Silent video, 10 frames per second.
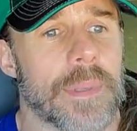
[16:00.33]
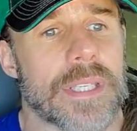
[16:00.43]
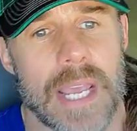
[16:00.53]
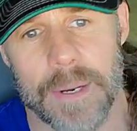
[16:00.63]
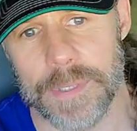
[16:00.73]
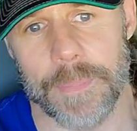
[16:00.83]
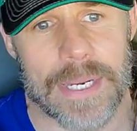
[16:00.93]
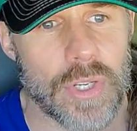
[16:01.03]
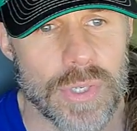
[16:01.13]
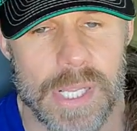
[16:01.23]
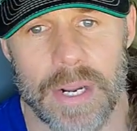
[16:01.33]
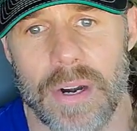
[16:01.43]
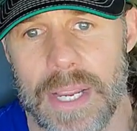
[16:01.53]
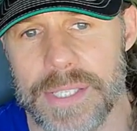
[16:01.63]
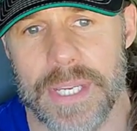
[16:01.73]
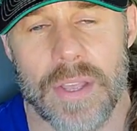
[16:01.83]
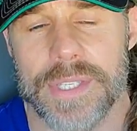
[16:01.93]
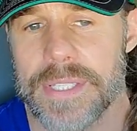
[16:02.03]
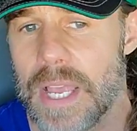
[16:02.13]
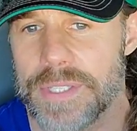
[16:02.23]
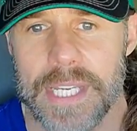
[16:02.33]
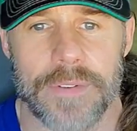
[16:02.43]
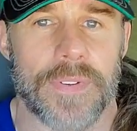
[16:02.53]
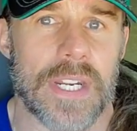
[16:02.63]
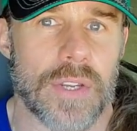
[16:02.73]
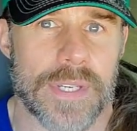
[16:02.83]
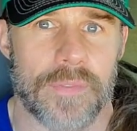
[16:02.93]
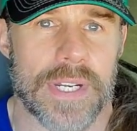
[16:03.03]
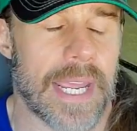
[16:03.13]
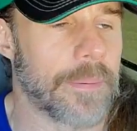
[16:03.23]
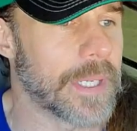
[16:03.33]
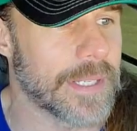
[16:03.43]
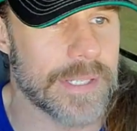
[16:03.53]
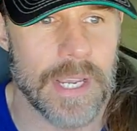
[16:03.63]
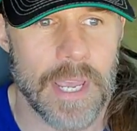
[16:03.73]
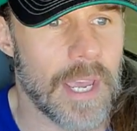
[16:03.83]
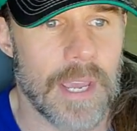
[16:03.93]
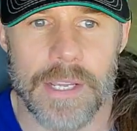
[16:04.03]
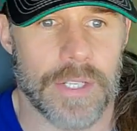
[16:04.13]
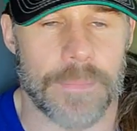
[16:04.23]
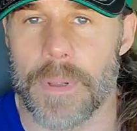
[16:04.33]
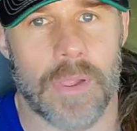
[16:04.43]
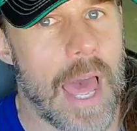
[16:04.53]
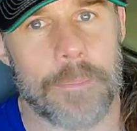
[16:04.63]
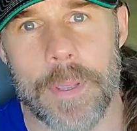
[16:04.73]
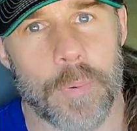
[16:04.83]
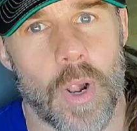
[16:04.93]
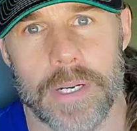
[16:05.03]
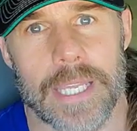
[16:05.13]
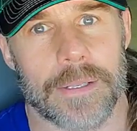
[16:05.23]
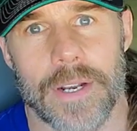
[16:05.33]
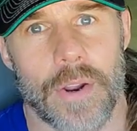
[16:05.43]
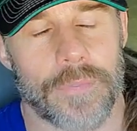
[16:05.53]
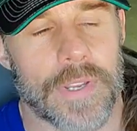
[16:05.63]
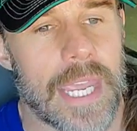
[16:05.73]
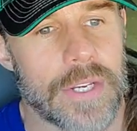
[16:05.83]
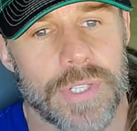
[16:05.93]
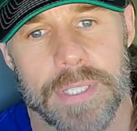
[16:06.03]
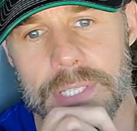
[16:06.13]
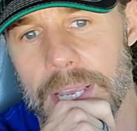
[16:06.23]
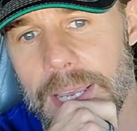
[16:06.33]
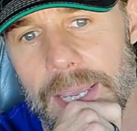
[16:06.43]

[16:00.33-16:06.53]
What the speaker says: and sign up to my newsletter. I'll send videos every day because a lot of people aren't getting the notifications.